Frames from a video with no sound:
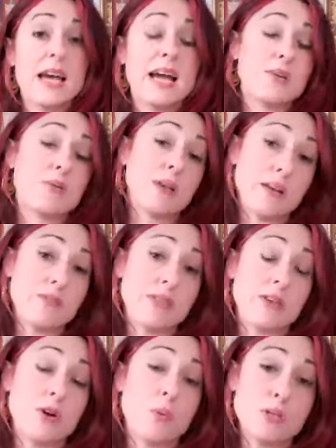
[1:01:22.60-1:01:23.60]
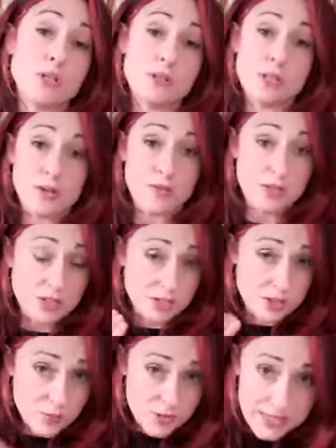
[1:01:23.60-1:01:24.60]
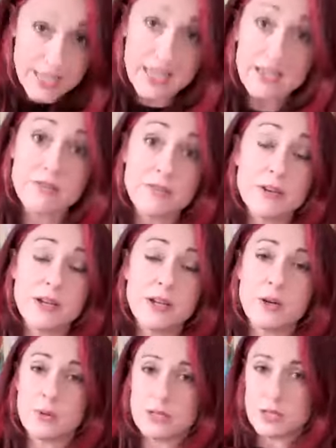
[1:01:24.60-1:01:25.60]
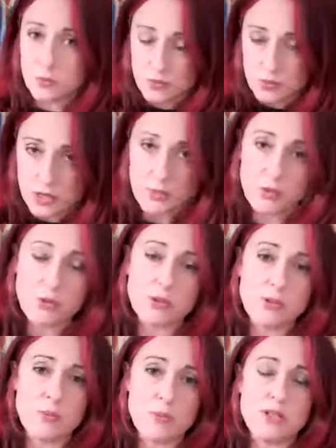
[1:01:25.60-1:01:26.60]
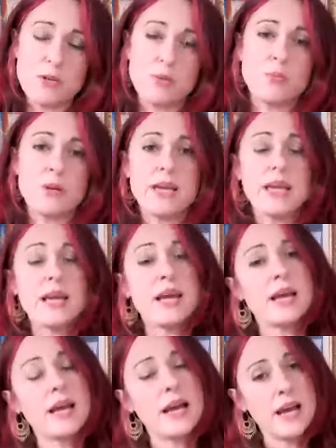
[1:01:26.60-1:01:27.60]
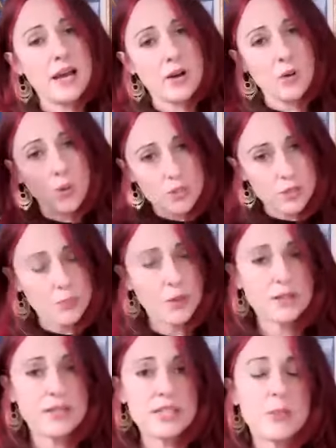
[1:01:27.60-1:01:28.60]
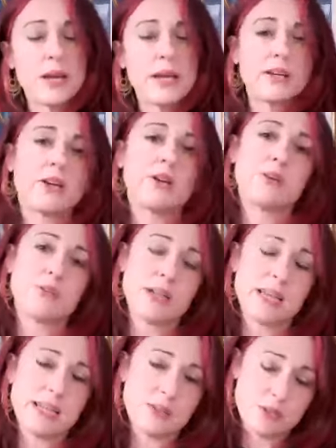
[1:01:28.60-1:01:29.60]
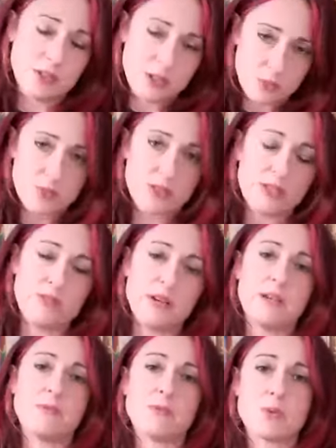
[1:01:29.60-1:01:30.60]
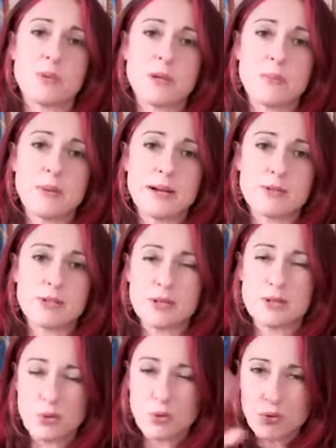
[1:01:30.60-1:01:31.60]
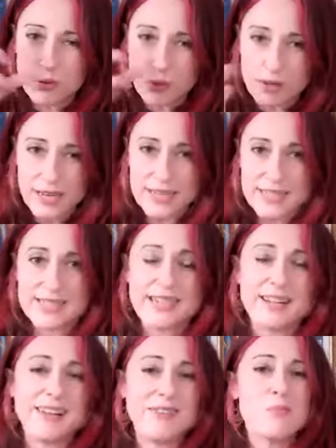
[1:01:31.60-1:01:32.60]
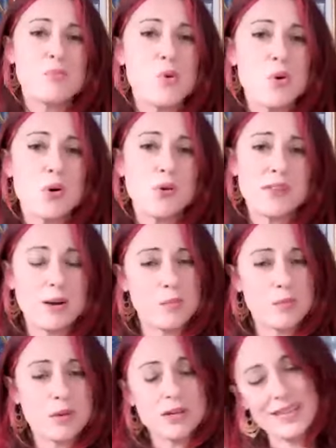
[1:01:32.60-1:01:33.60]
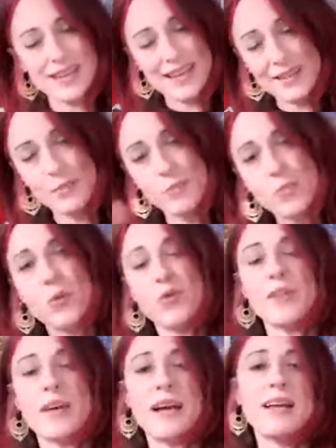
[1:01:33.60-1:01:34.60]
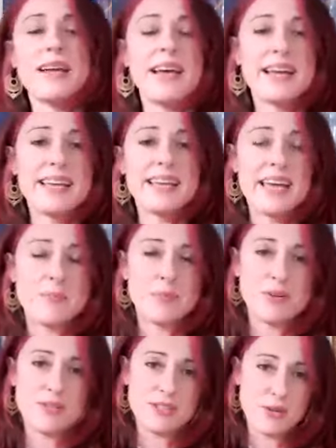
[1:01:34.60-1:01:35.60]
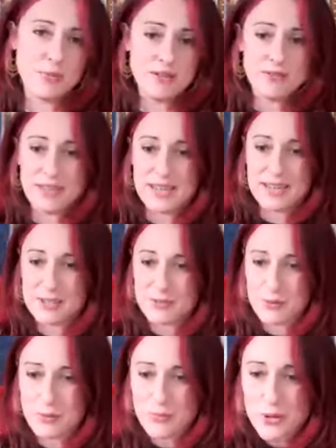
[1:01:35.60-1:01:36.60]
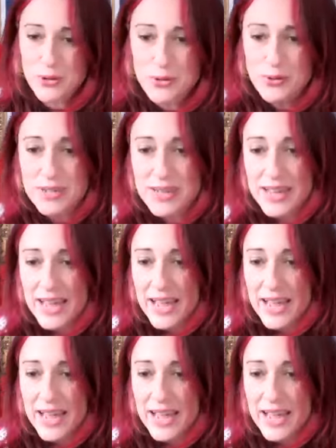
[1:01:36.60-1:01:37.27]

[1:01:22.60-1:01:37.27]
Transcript: And you'll have the opportunity either just to receive which is what the lower cost membership will be, uh, or to participate and co create, which is what the different levels will be about. So it's all formulating. I'll have more on that on Monday and then more on that again by the time we have the next full moon.